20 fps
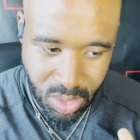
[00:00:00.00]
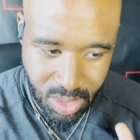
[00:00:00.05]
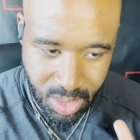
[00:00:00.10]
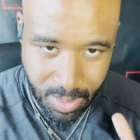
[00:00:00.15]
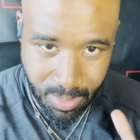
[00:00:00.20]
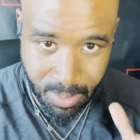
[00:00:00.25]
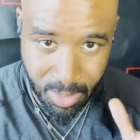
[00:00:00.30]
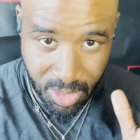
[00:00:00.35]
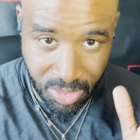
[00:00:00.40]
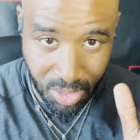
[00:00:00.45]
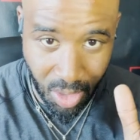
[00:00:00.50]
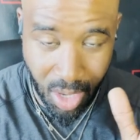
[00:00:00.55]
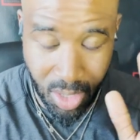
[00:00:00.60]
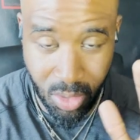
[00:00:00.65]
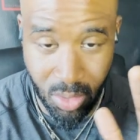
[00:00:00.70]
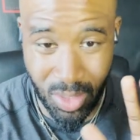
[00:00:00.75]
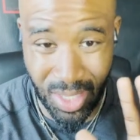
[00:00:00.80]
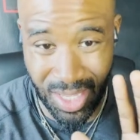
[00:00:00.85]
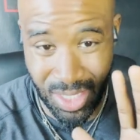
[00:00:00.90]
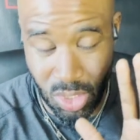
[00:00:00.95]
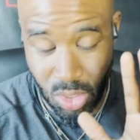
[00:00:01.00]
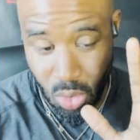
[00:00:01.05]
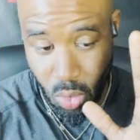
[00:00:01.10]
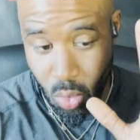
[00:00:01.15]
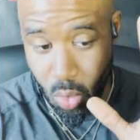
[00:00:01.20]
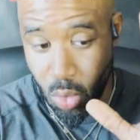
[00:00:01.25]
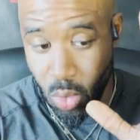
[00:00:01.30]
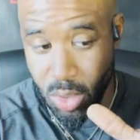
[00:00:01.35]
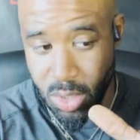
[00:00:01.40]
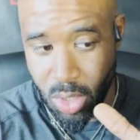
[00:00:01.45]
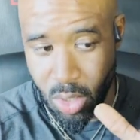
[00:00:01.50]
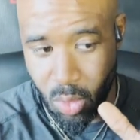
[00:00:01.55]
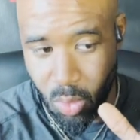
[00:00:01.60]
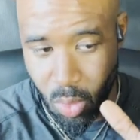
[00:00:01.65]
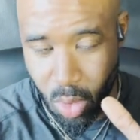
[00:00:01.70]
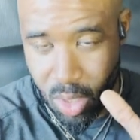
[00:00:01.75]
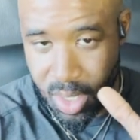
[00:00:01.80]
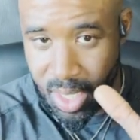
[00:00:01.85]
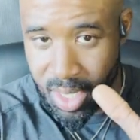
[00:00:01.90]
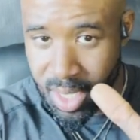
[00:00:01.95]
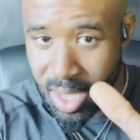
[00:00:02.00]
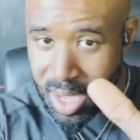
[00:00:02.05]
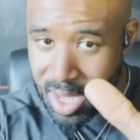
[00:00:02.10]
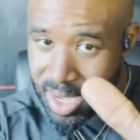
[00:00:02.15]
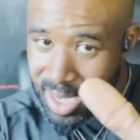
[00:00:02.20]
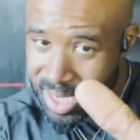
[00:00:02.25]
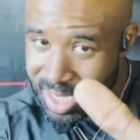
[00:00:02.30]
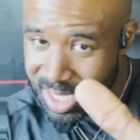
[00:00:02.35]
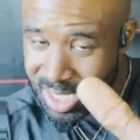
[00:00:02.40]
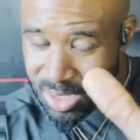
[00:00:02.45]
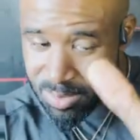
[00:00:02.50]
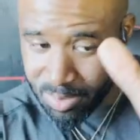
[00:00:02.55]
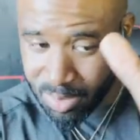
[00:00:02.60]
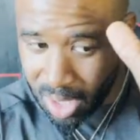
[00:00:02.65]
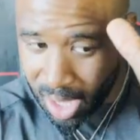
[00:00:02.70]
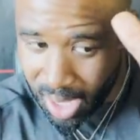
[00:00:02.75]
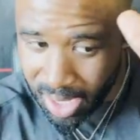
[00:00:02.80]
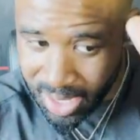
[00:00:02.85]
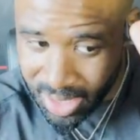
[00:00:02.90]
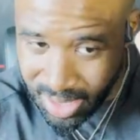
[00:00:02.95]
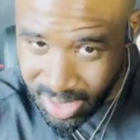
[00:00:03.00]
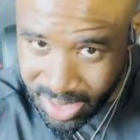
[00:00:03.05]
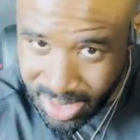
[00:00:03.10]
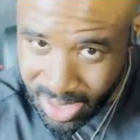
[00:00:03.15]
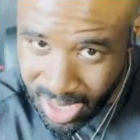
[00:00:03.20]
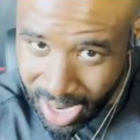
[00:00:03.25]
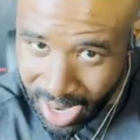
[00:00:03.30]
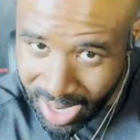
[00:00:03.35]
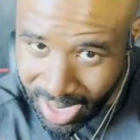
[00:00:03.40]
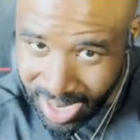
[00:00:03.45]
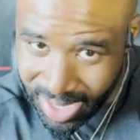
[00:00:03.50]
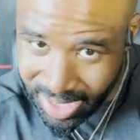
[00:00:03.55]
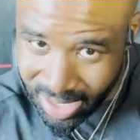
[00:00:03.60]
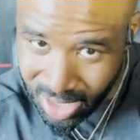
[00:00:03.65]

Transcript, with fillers: methodical, he has tools that are working. He's blocking this guy and